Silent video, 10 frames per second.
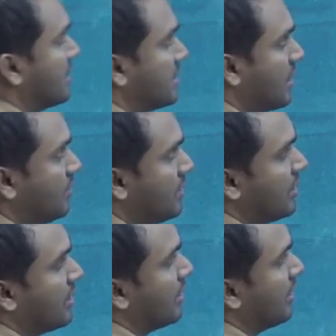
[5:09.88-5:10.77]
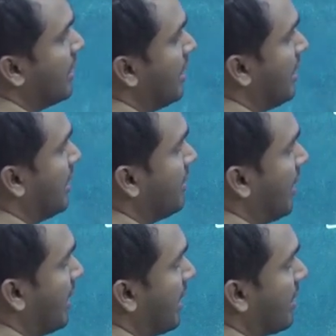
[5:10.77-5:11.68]
out. Here I
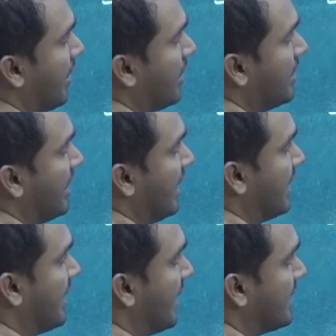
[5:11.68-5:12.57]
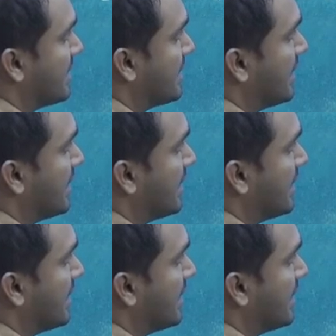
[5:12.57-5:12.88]
can write the 8 as